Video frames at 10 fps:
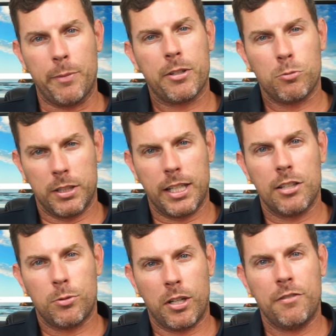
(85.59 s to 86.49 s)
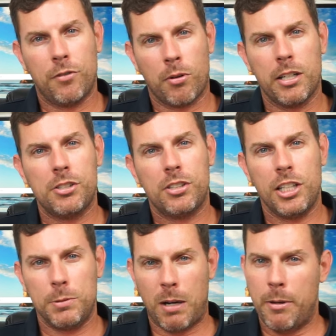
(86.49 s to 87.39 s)
Because with that 24 inch seat,
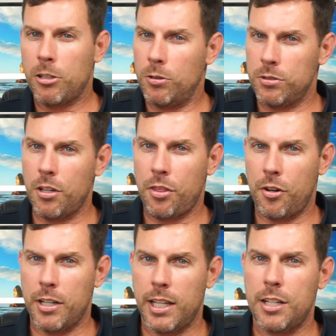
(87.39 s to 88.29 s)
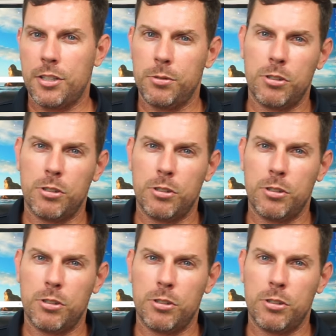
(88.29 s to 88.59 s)
you might be closer to 30 inches,